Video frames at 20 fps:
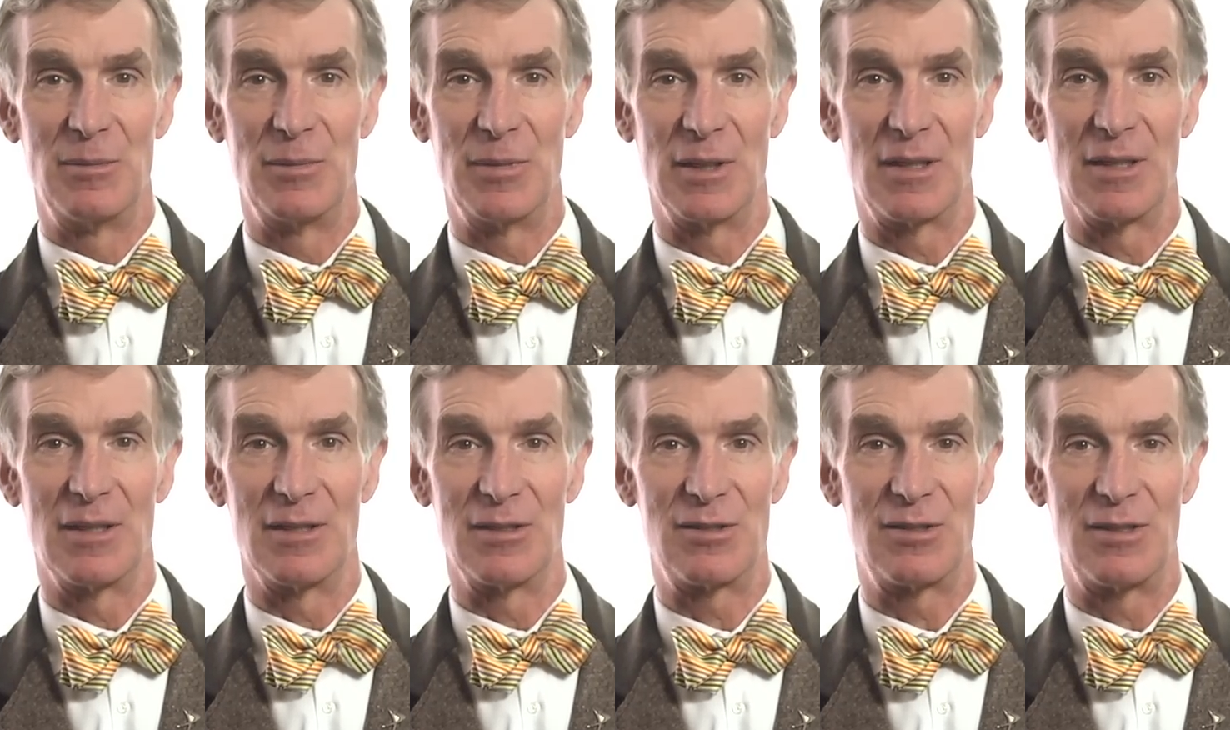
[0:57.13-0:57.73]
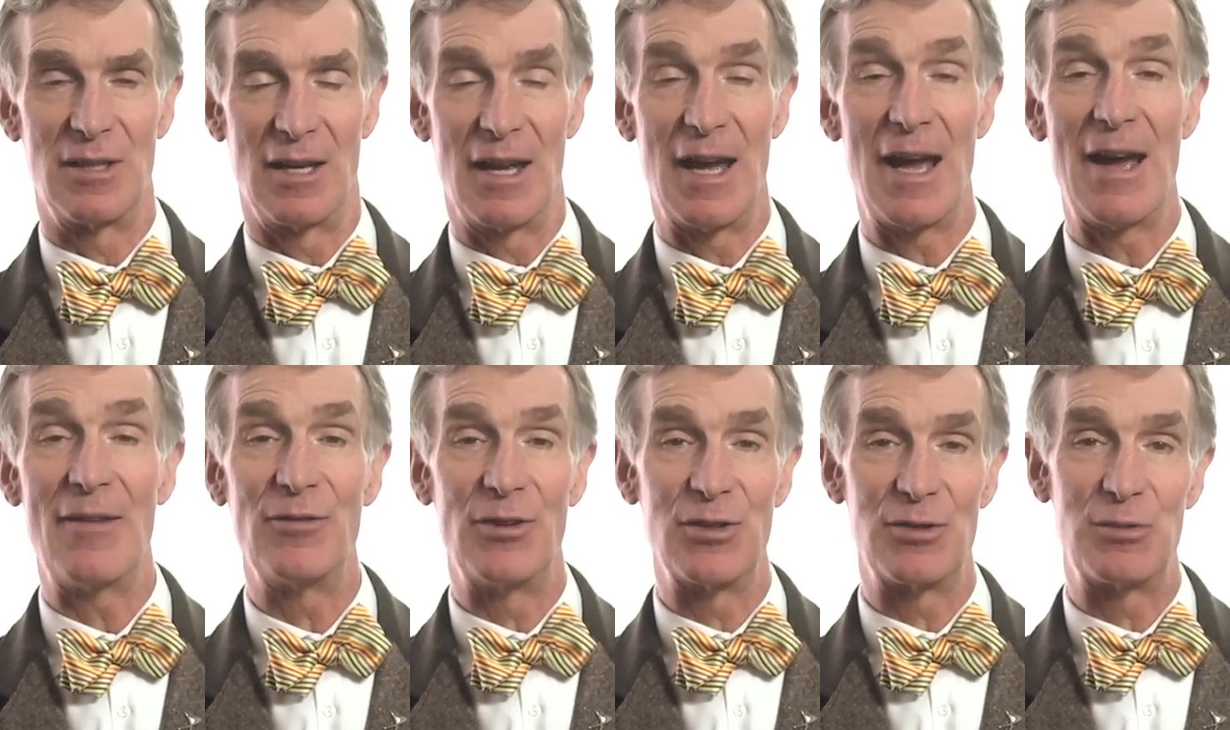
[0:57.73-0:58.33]
because they
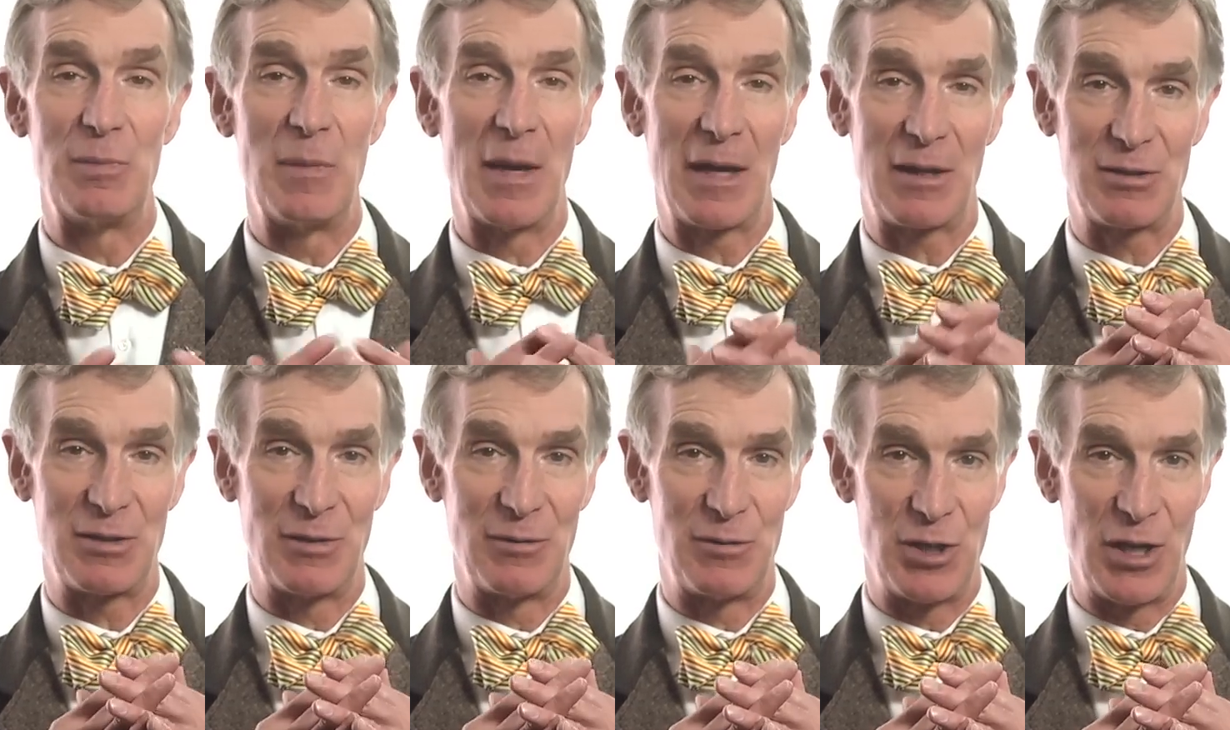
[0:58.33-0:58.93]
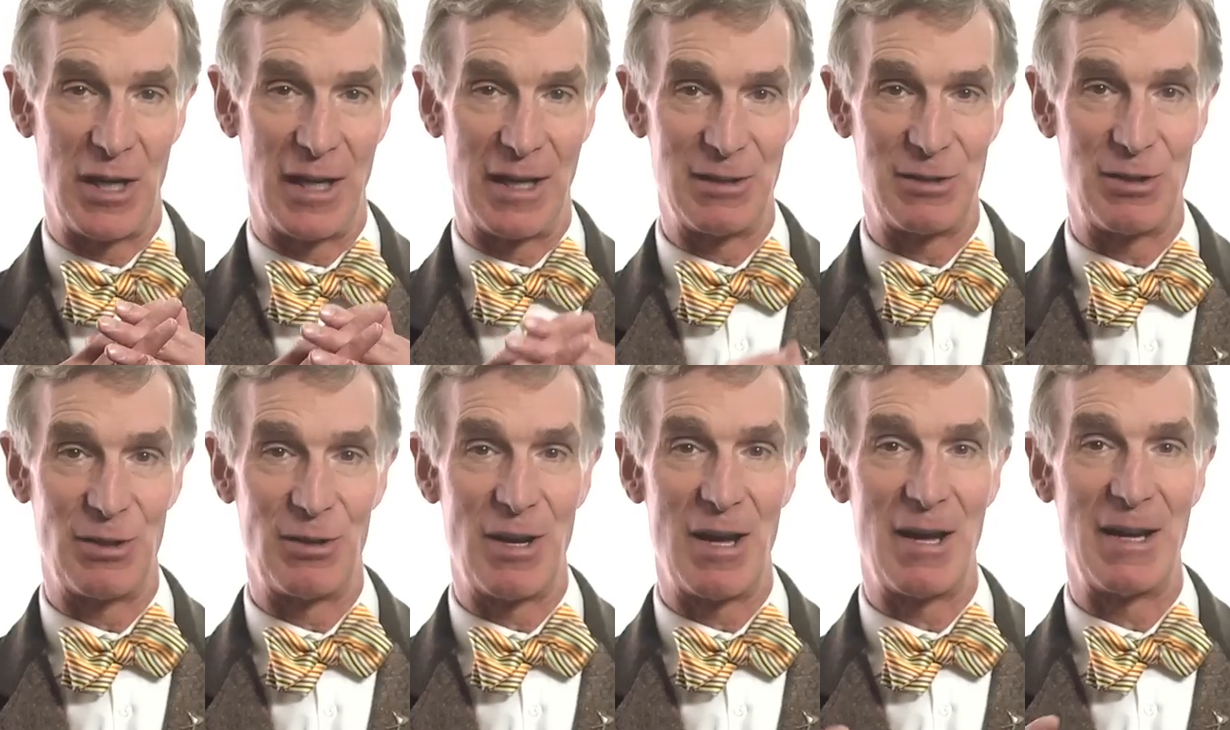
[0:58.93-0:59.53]
have this mix of
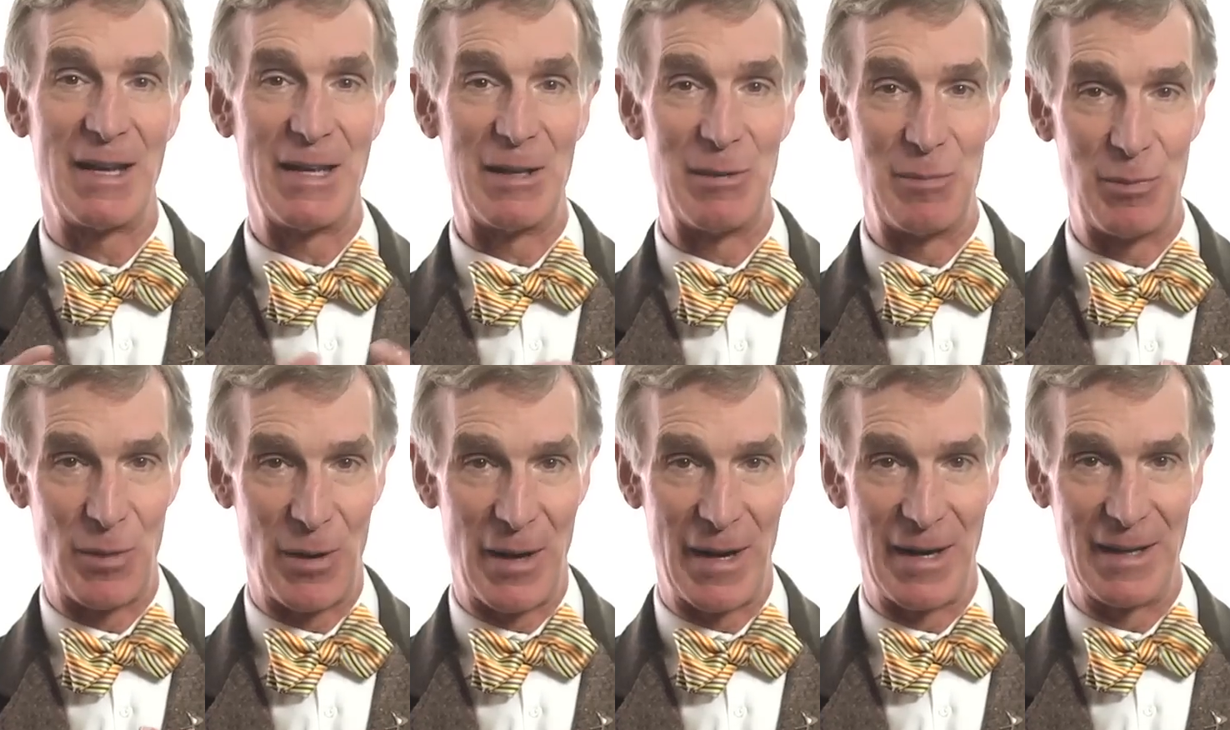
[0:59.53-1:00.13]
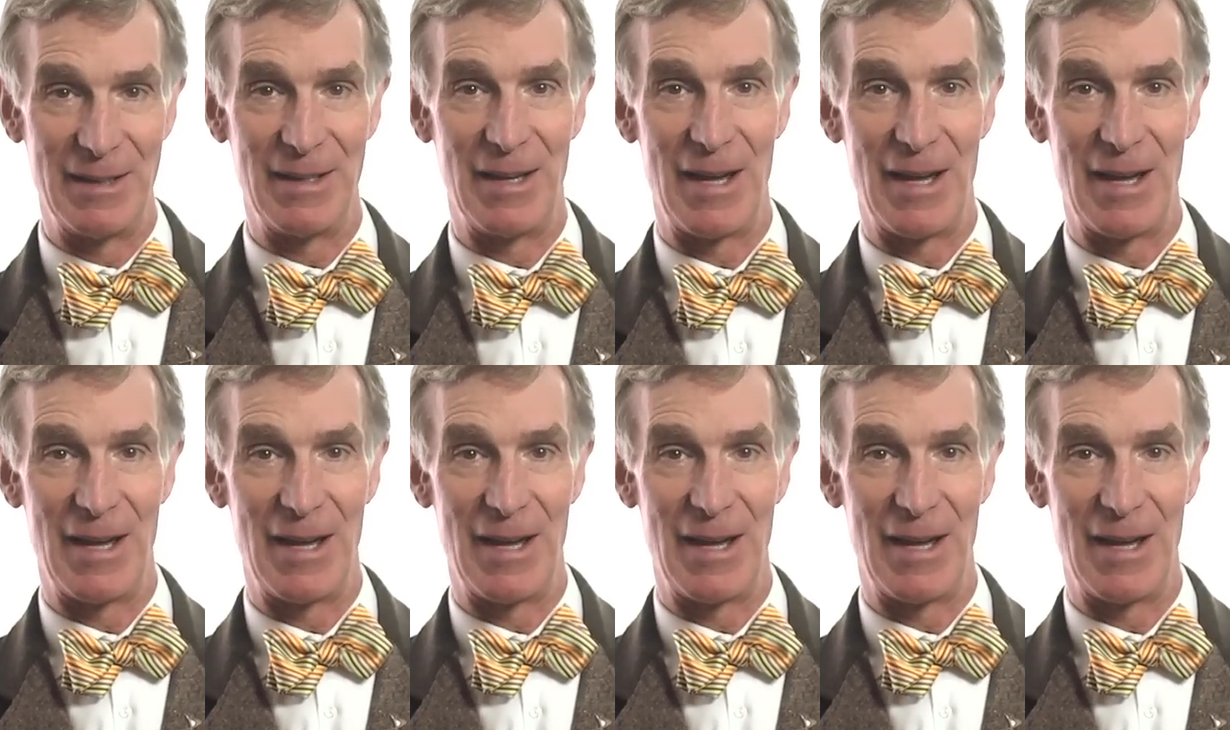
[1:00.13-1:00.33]
genes. They're not inbred.